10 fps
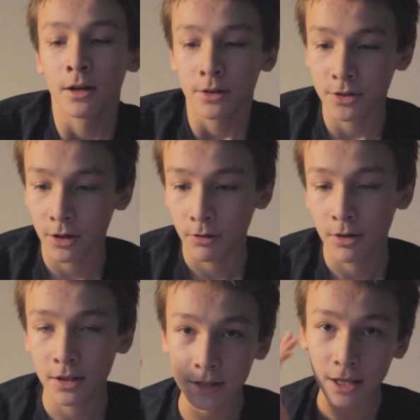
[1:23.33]

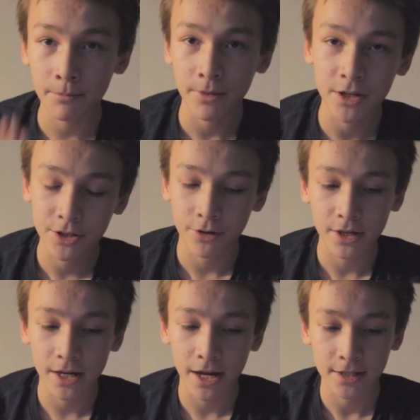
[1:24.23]
So let me show
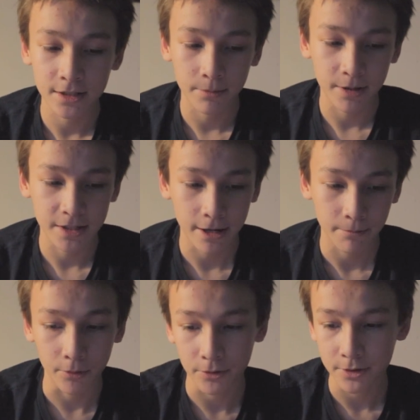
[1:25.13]
you guys some
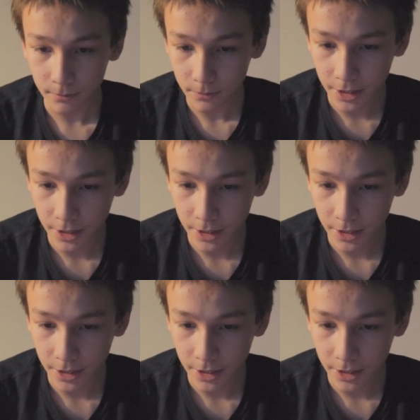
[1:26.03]
examples.